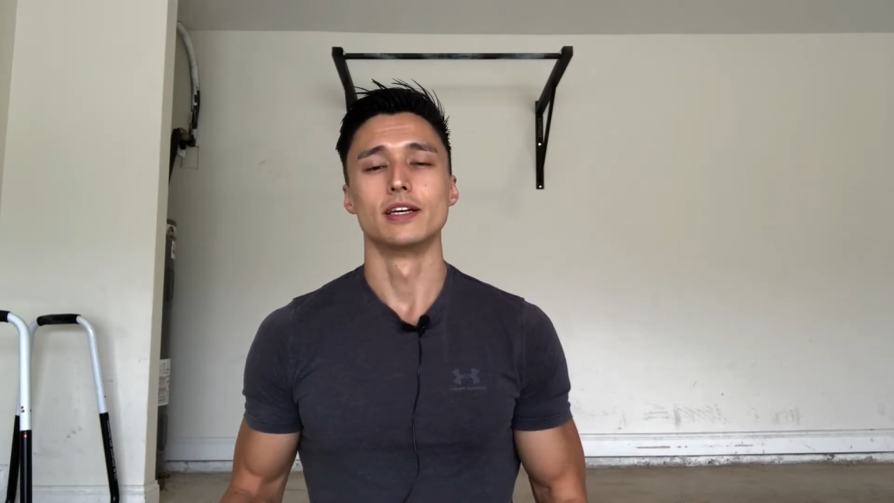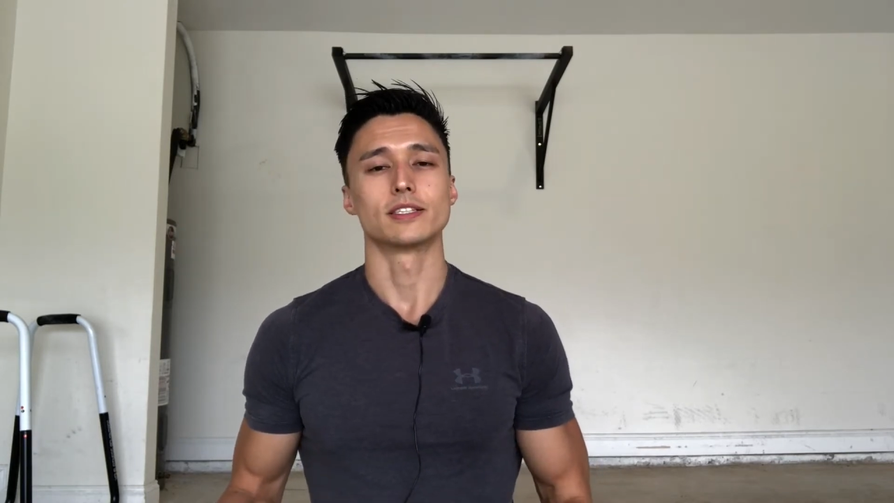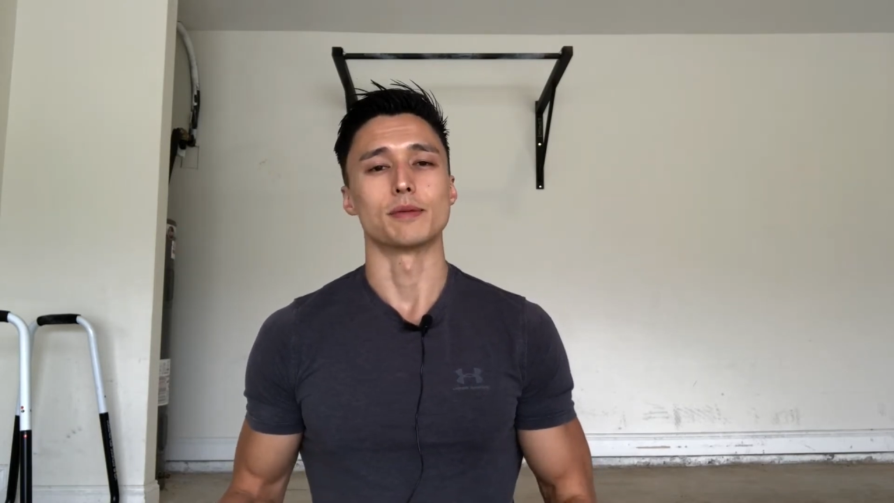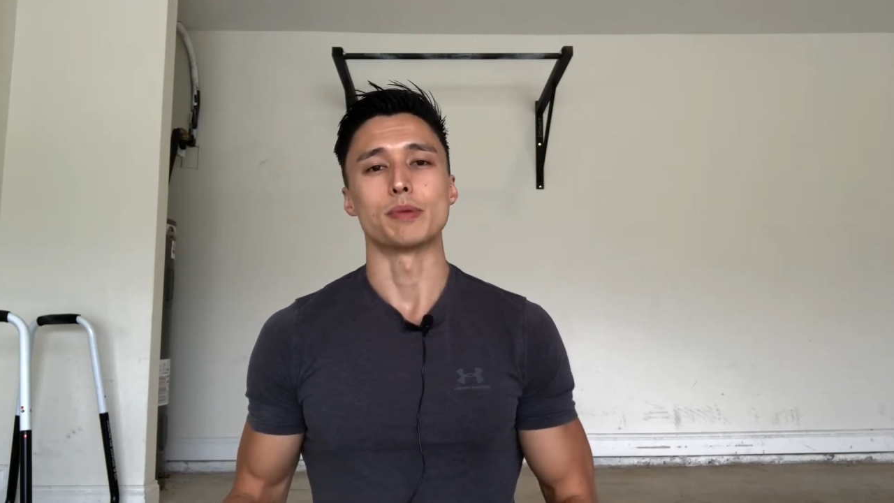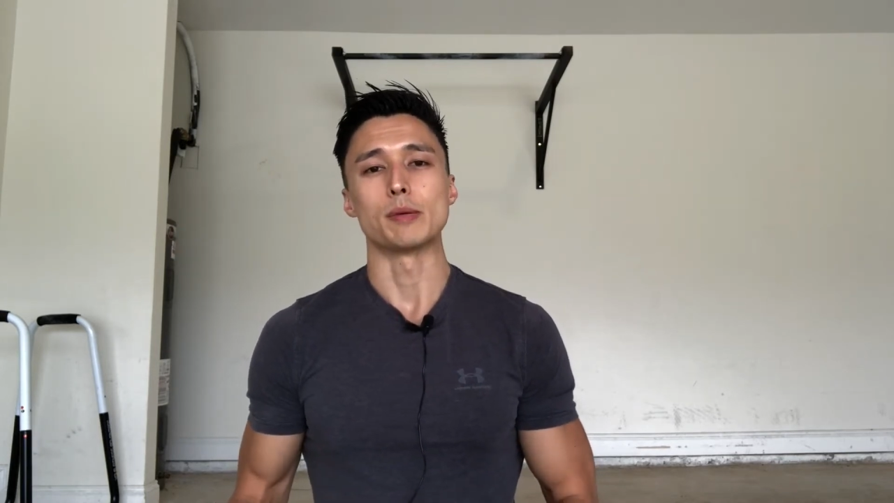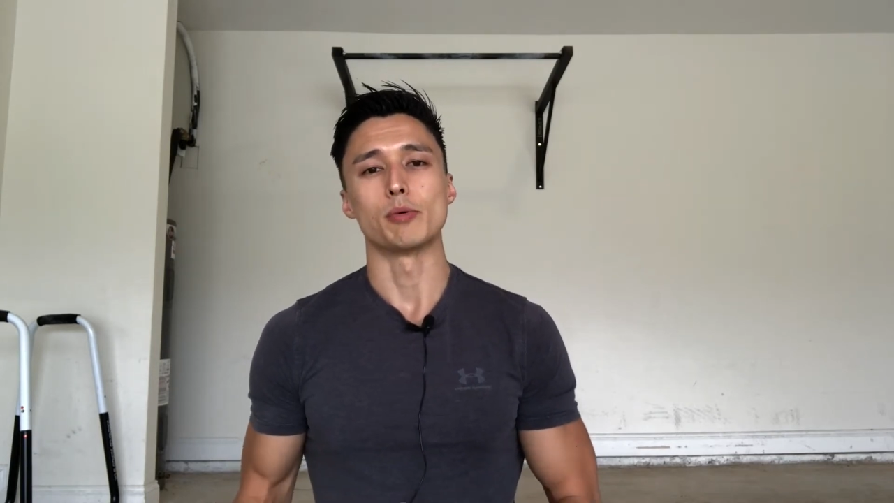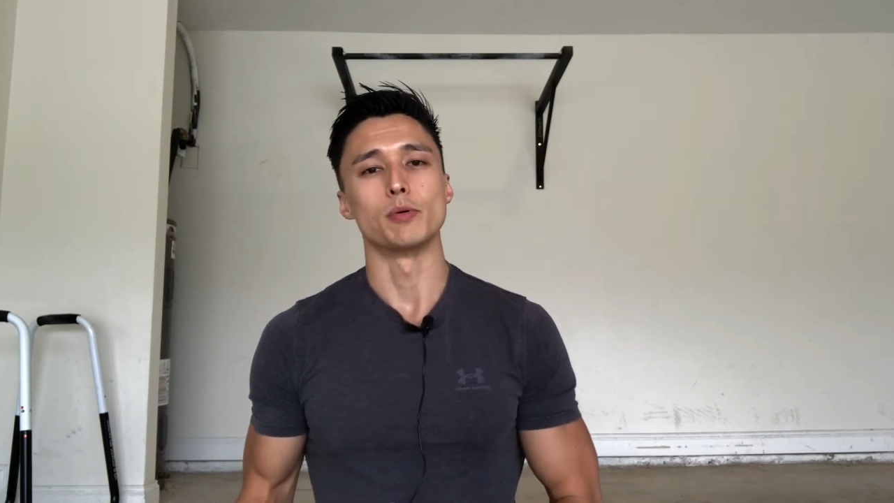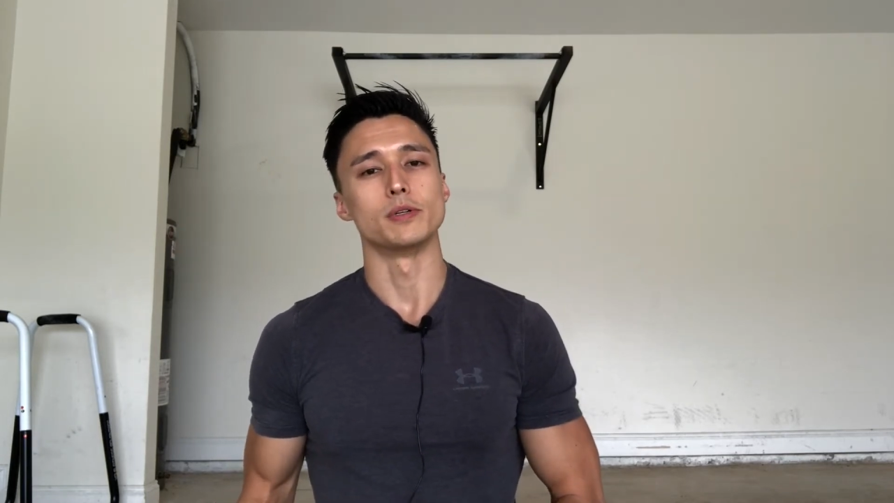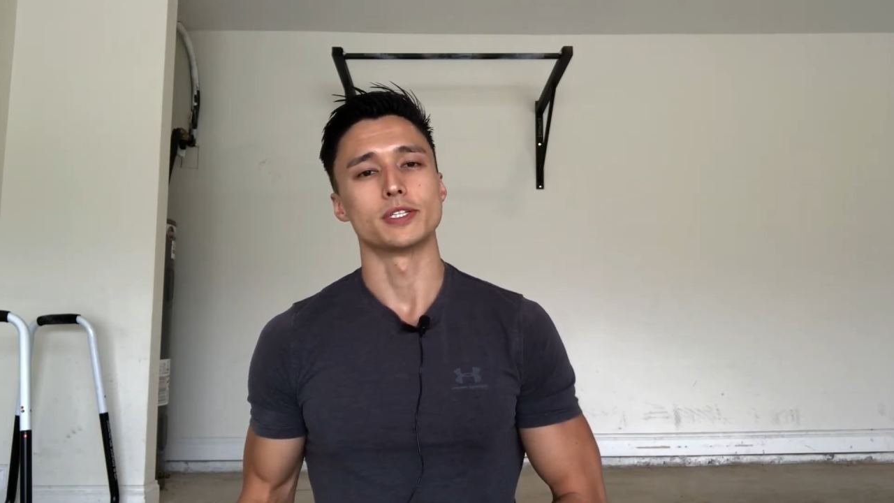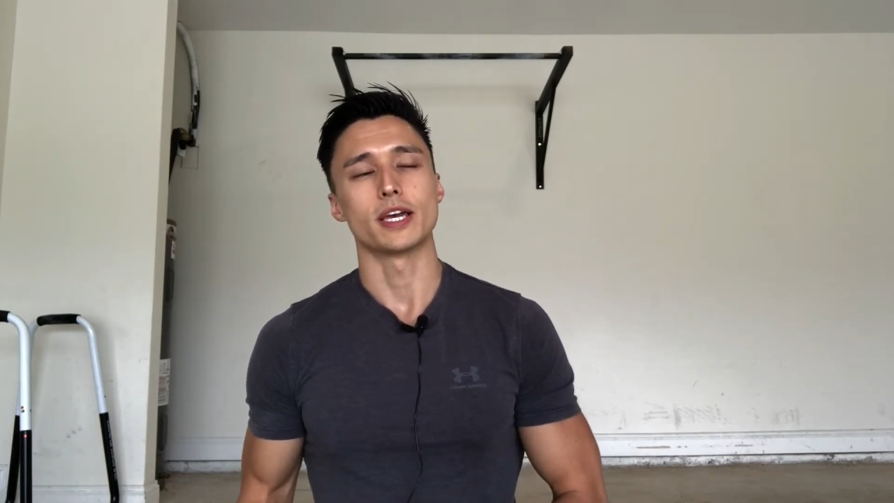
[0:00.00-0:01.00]
Some people
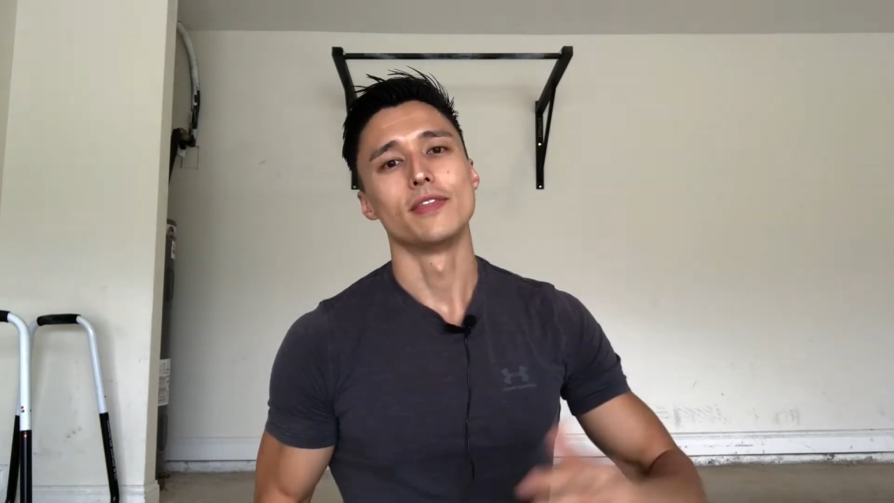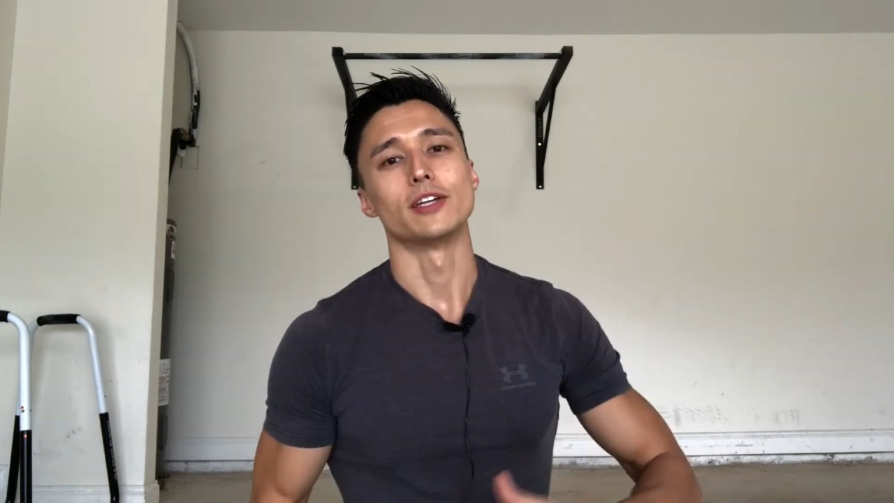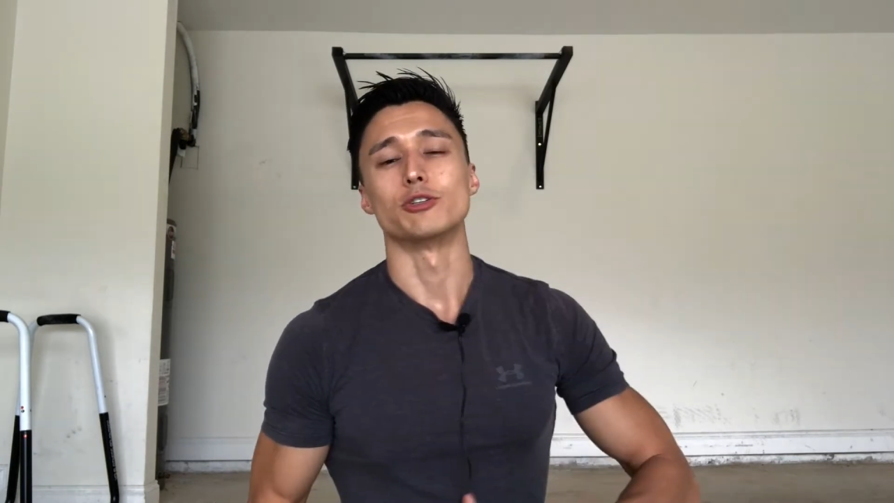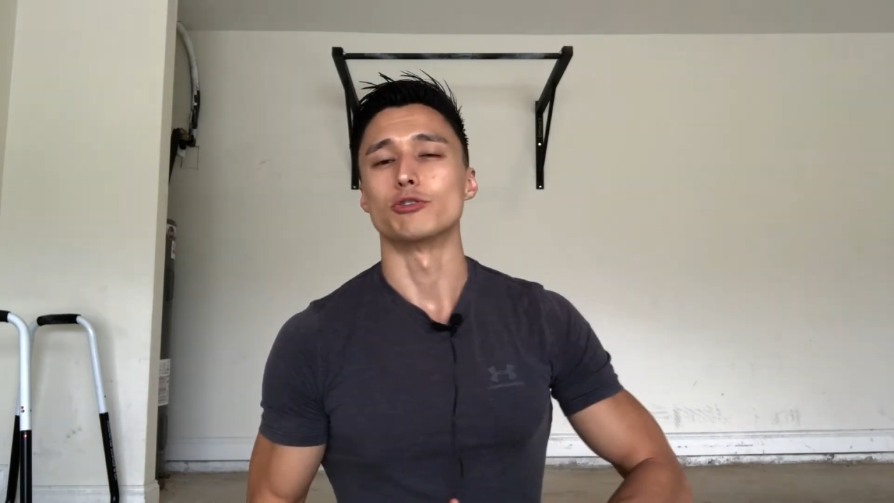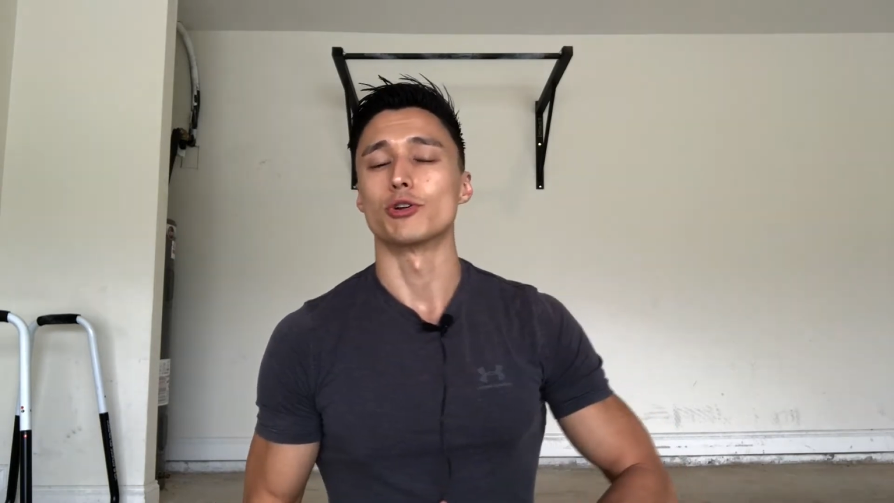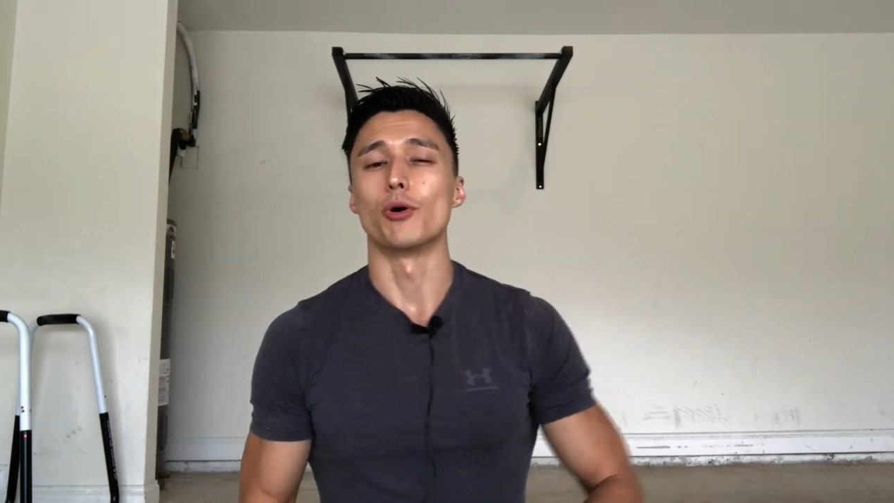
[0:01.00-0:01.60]
will say that you should